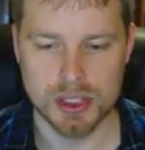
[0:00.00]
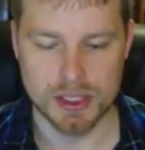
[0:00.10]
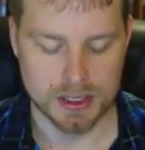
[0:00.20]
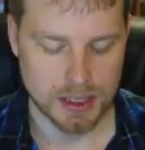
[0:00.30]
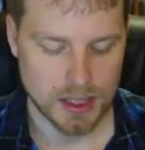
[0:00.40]

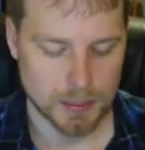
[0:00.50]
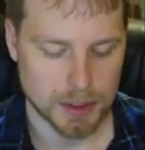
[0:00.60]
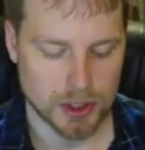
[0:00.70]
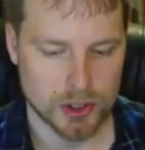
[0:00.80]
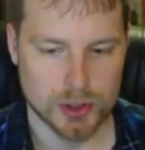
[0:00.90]
set the sign up
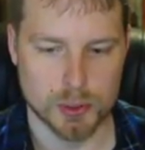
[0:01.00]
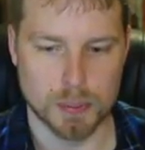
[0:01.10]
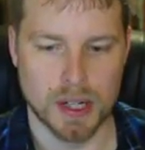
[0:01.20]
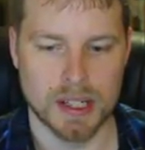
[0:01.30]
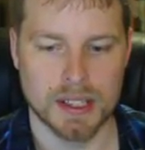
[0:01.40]
and you just do
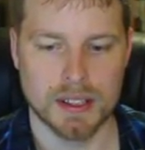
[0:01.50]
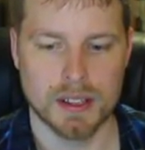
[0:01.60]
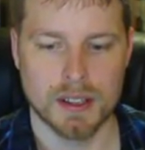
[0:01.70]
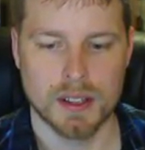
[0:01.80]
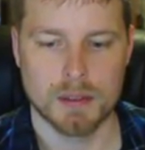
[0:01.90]

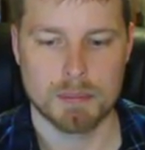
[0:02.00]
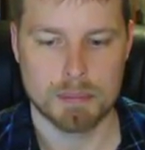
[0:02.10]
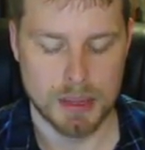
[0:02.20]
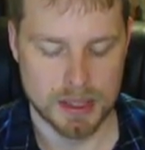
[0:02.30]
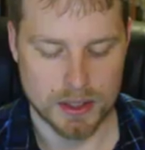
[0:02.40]
bracket
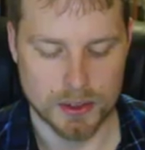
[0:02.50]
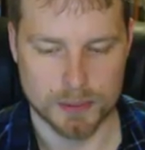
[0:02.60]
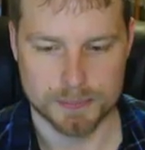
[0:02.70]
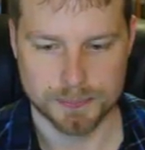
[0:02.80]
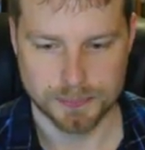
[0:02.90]
menu.